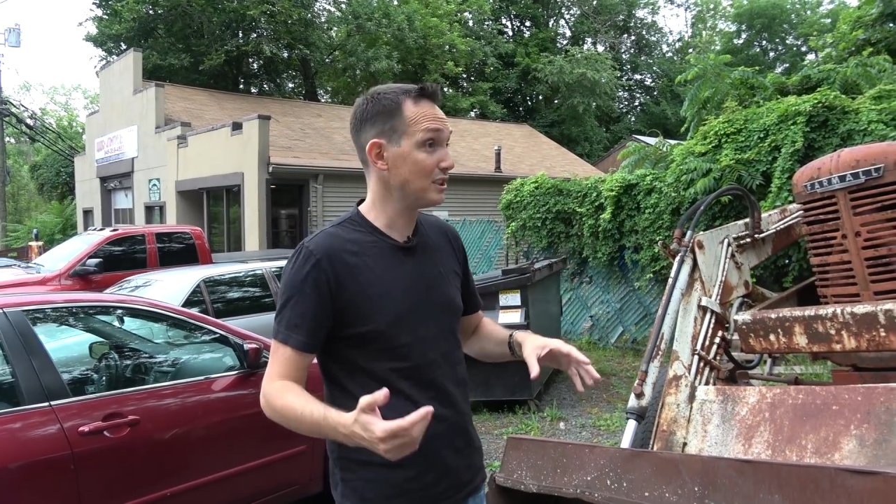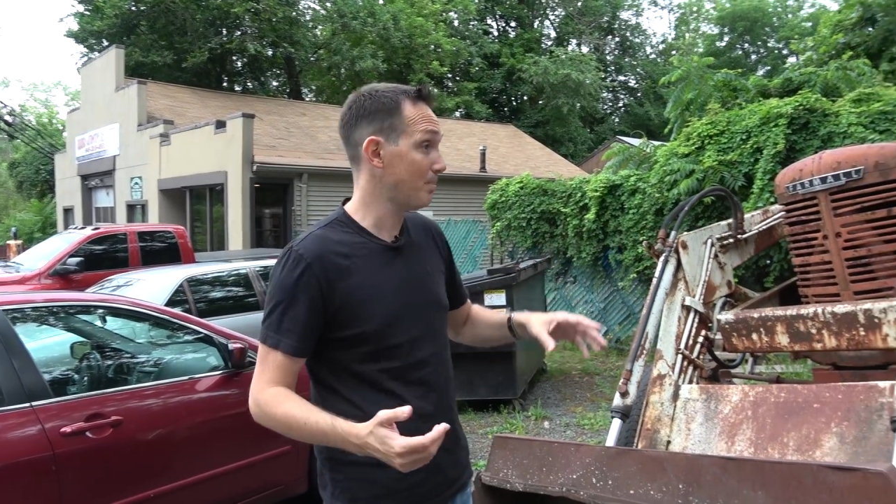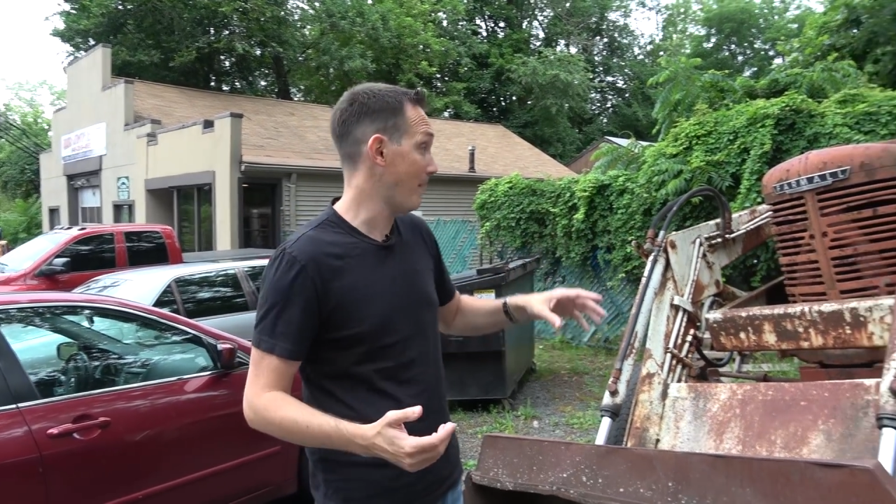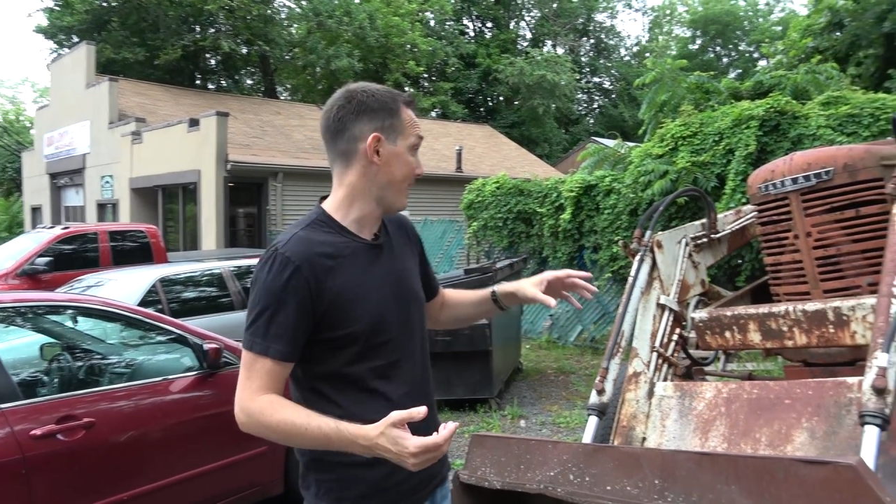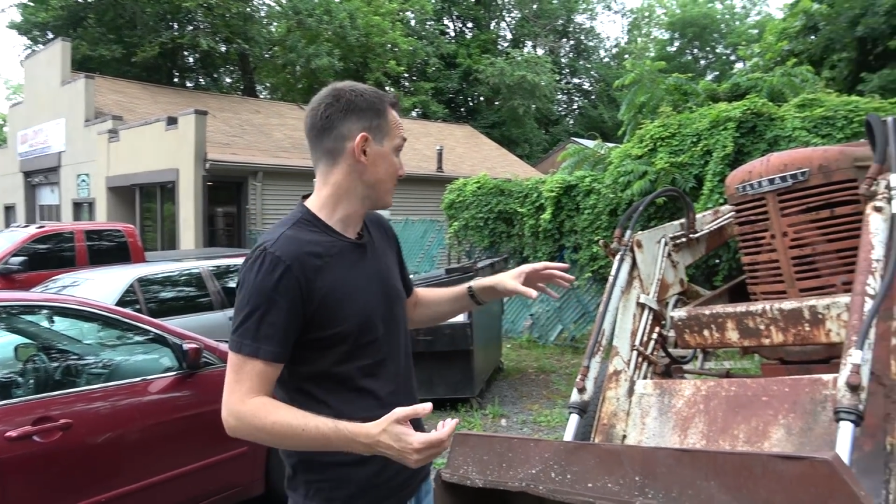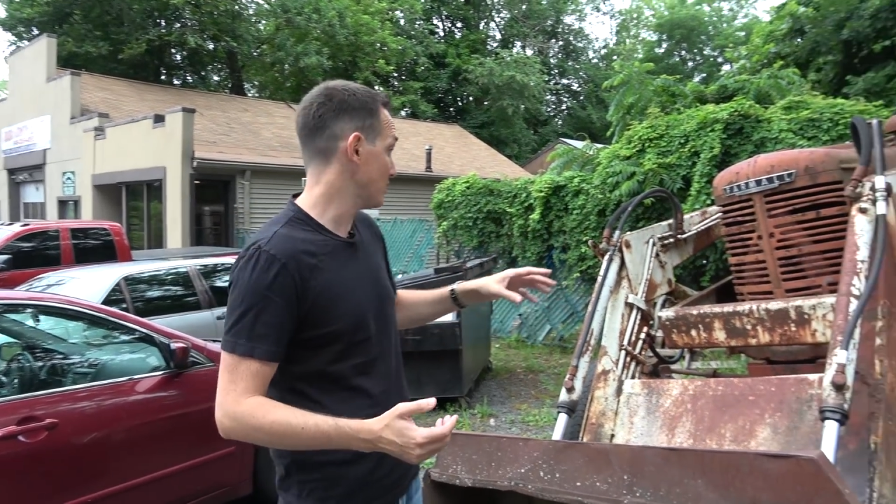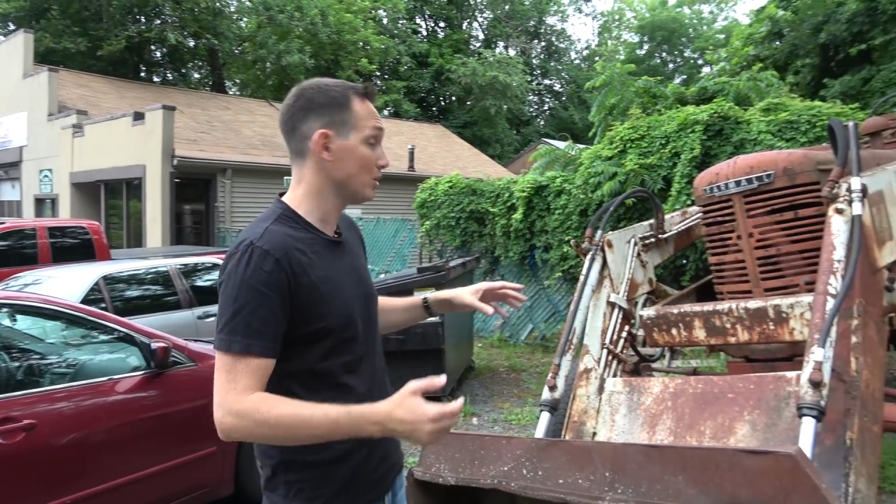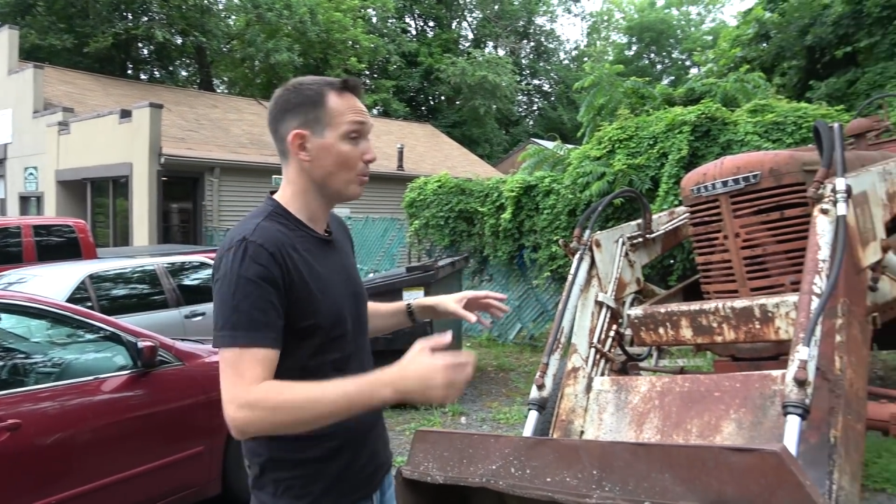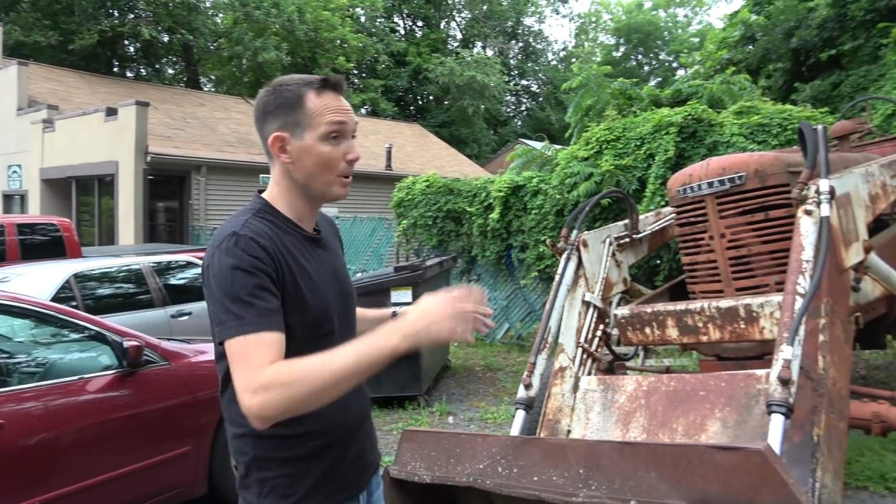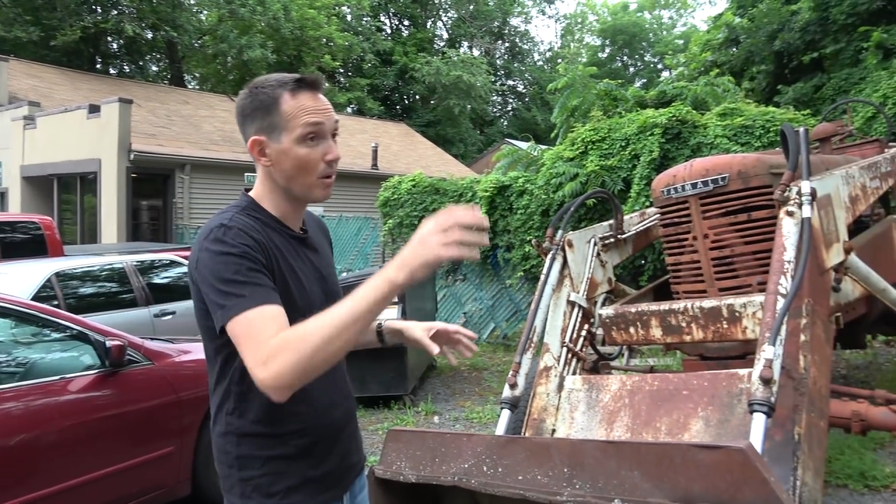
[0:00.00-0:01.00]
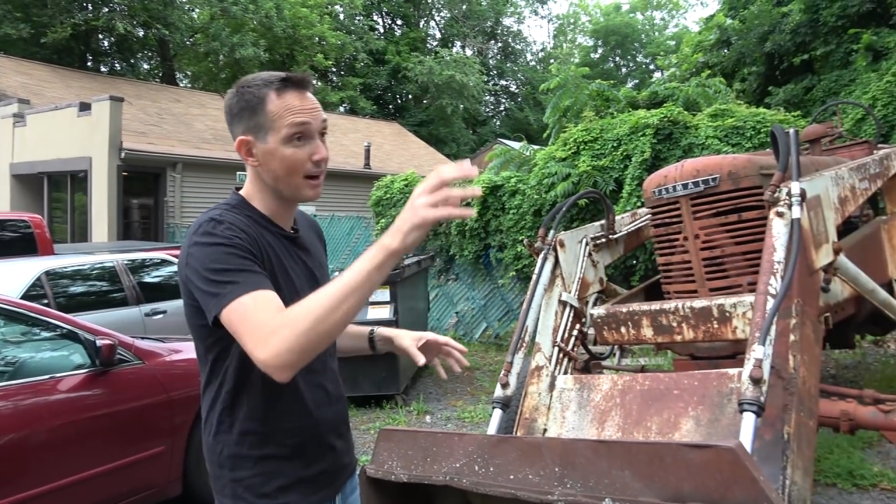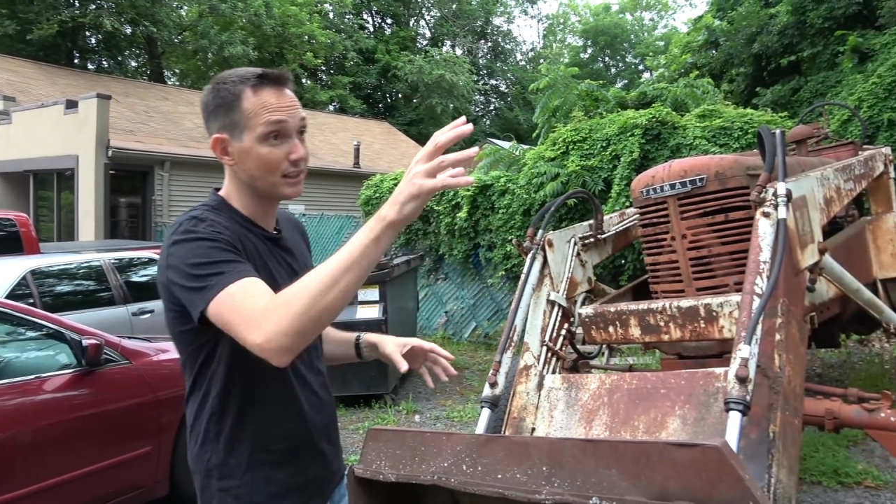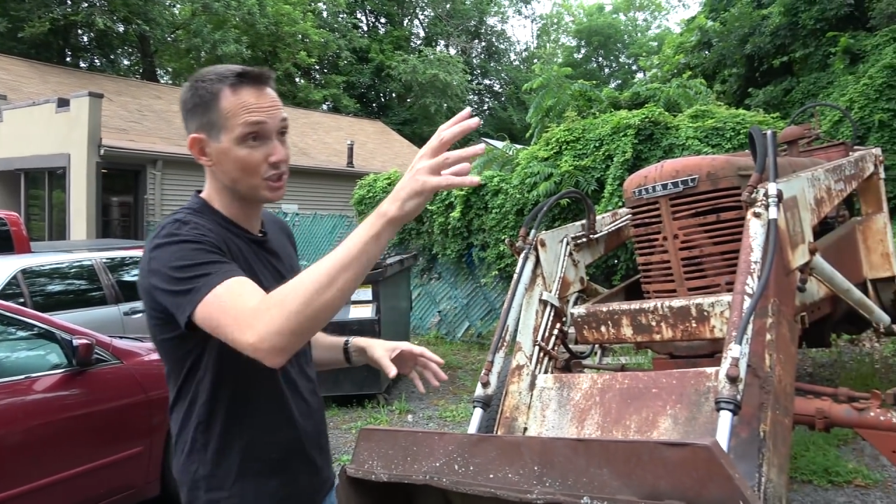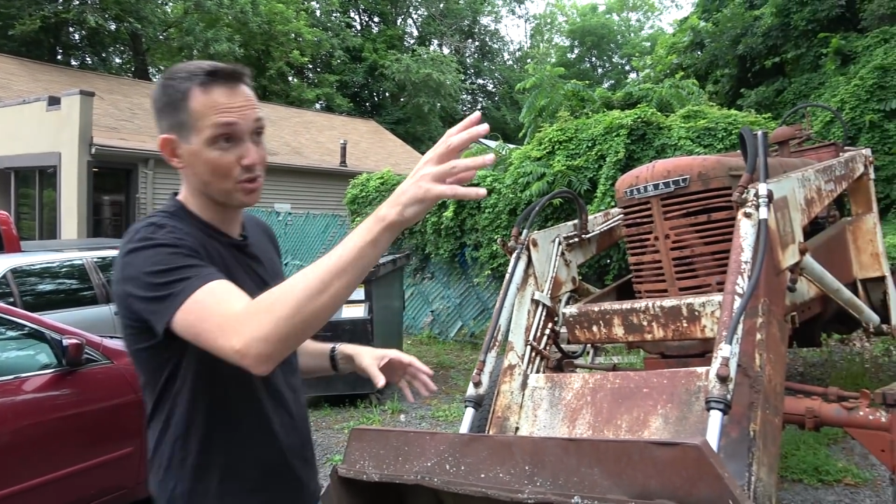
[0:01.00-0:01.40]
to paint? So do we want the